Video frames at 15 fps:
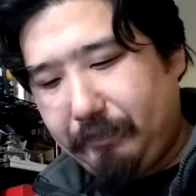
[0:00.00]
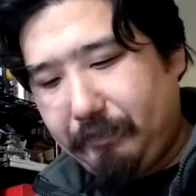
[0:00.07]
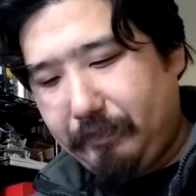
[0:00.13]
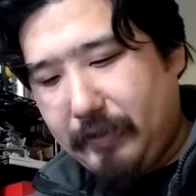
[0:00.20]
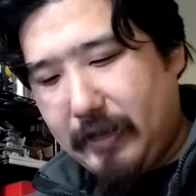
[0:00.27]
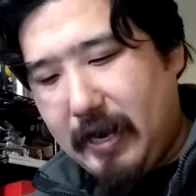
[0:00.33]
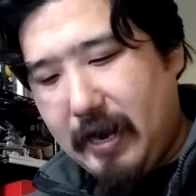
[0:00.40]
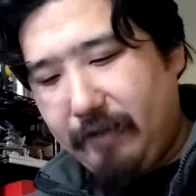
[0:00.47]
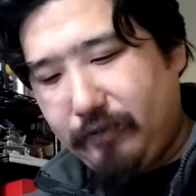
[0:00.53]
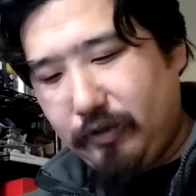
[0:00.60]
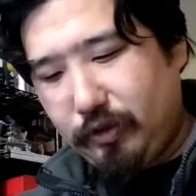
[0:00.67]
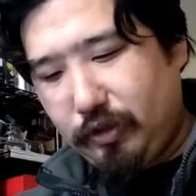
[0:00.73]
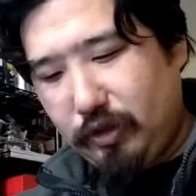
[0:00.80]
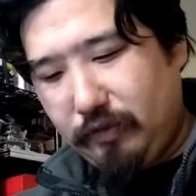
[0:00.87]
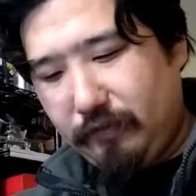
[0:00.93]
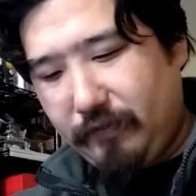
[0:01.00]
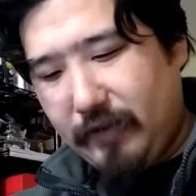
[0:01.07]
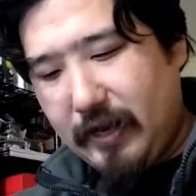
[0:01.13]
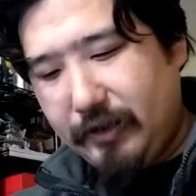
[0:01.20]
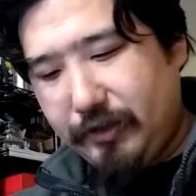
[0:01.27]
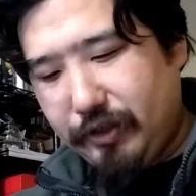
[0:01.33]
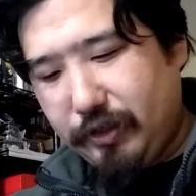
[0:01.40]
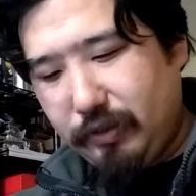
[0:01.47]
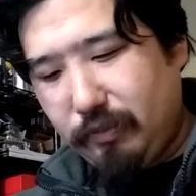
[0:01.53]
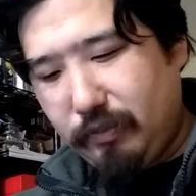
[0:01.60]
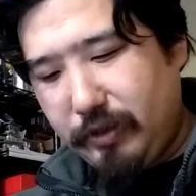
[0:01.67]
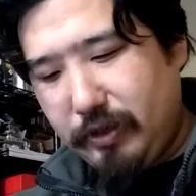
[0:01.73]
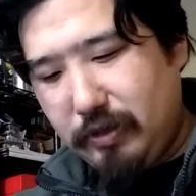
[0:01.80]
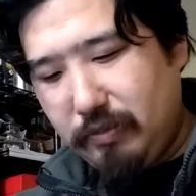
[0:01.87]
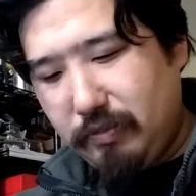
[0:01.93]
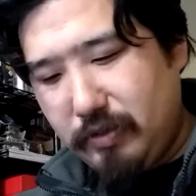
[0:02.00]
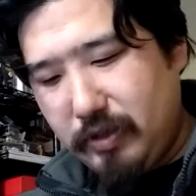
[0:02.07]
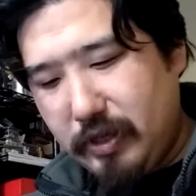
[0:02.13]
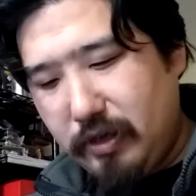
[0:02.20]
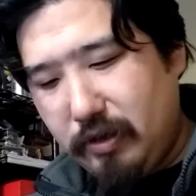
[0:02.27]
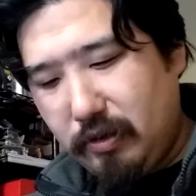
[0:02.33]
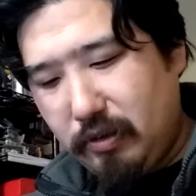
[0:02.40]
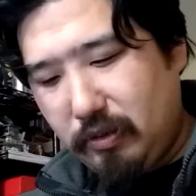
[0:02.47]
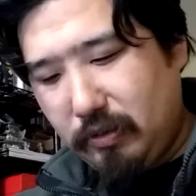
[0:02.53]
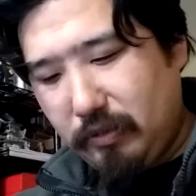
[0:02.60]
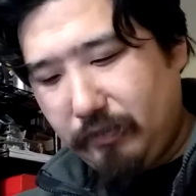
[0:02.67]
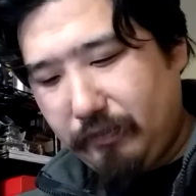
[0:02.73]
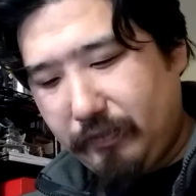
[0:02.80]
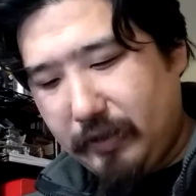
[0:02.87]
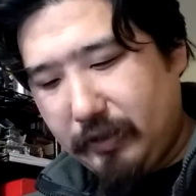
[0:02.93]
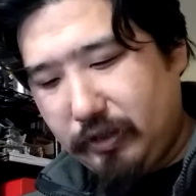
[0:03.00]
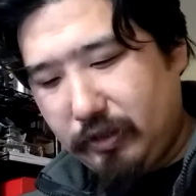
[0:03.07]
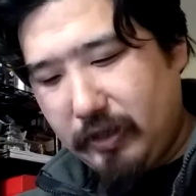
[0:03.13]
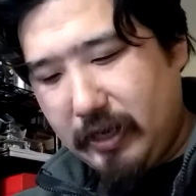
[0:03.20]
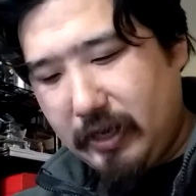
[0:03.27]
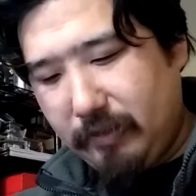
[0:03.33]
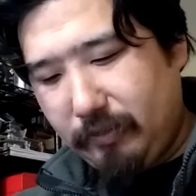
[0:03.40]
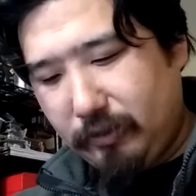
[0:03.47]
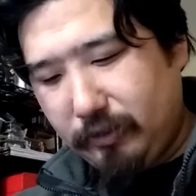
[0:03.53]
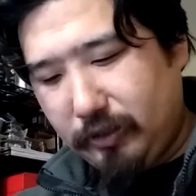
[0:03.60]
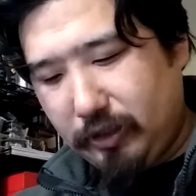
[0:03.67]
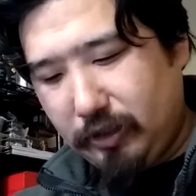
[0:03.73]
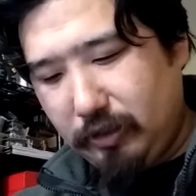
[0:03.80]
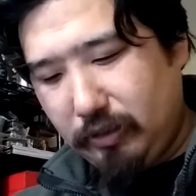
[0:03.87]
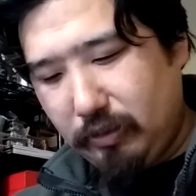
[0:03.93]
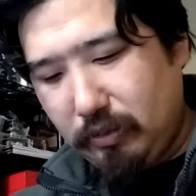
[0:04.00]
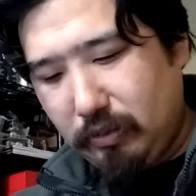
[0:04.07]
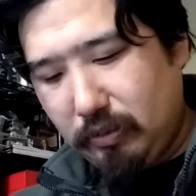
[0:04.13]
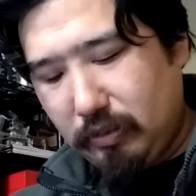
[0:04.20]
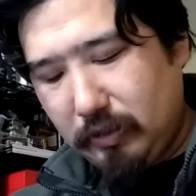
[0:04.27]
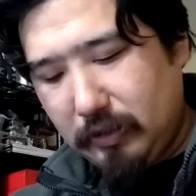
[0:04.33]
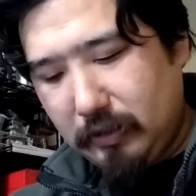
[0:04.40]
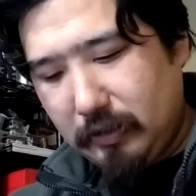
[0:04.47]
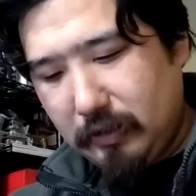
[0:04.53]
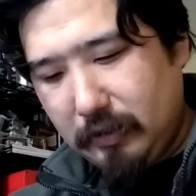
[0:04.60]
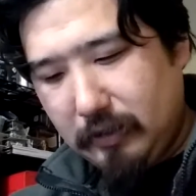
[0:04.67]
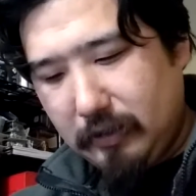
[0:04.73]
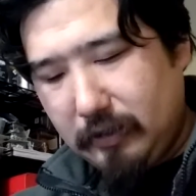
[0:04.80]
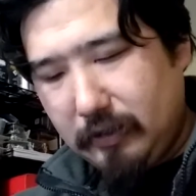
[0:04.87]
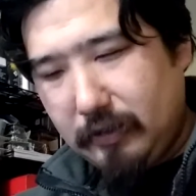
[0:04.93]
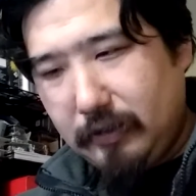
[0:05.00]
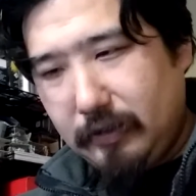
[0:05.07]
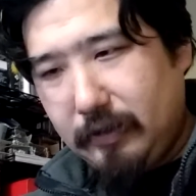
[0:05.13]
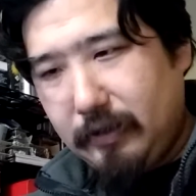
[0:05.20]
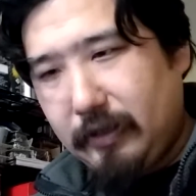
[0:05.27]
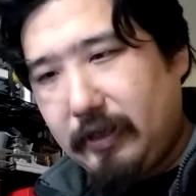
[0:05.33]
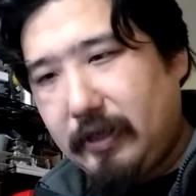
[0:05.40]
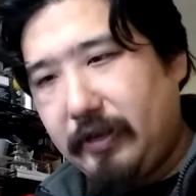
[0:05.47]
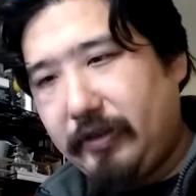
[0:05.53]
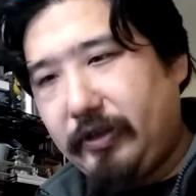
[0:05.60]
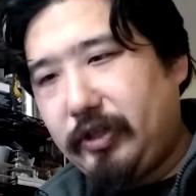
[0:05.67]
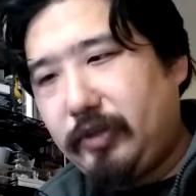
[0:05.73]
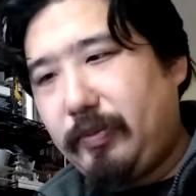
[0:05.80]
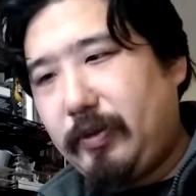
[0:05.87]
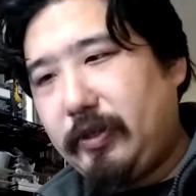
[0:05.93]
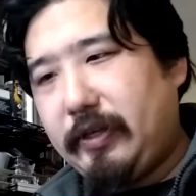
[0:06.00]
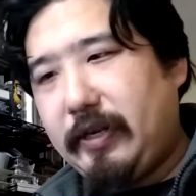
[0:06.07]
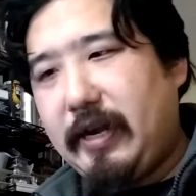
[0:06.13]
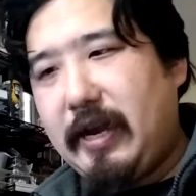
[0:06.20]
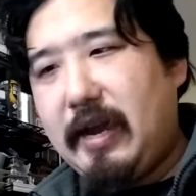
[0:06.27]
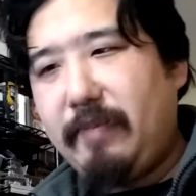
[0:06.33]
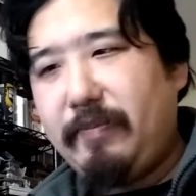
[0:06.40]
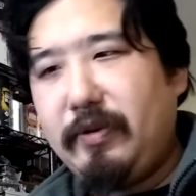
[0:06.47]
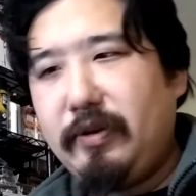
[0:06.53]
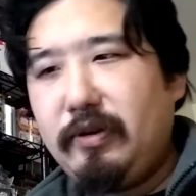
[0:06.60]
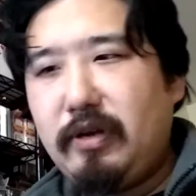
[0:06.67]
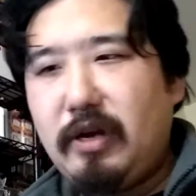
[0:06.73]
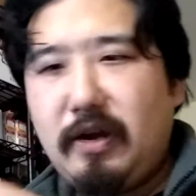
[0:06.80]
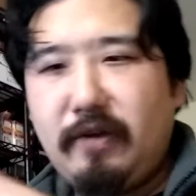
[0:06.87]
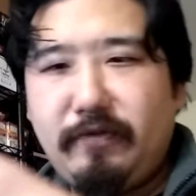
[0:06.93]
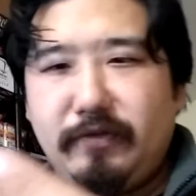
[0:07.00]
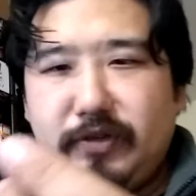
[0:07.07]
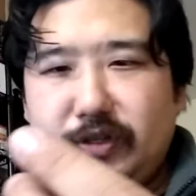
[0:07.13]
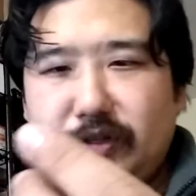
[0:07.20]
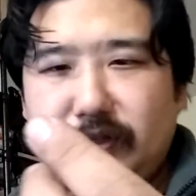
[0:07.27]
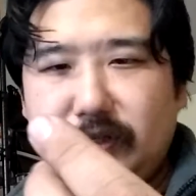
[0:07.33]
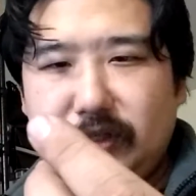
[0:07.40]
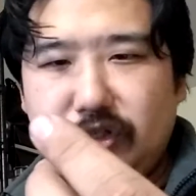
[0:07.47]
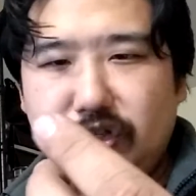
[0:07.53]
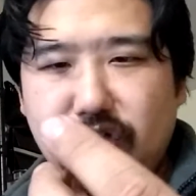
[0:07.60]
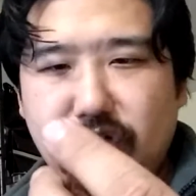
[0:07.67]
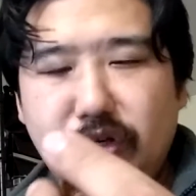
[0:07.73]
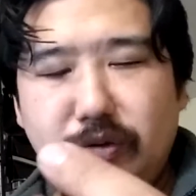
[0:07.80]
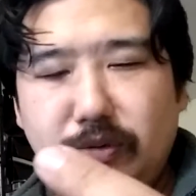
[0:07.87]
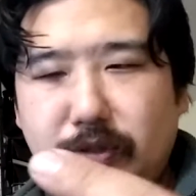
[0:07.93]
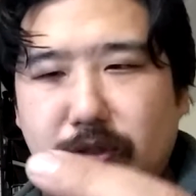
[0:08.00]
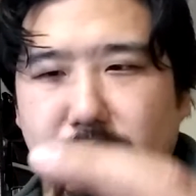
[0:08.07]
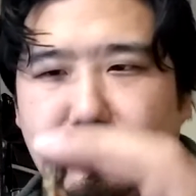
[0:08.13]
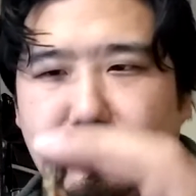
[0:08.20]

But after a certain fashion, when you know that you're able to get that spark to happen off of just like jute,